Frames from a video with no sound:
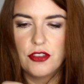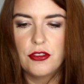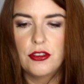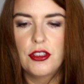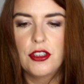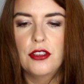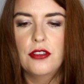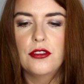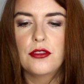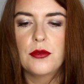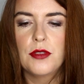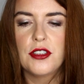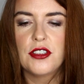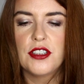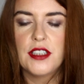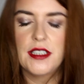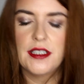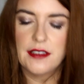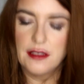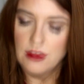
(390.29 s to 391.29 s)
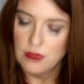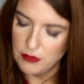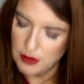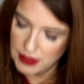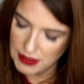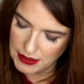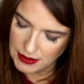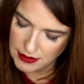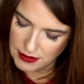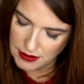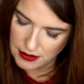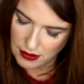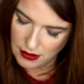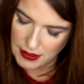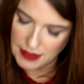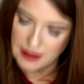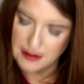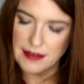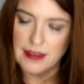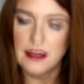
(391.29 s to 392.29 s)
Nude, which is a really
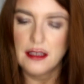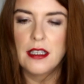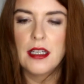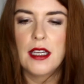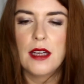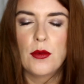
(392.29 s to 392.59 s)
nice,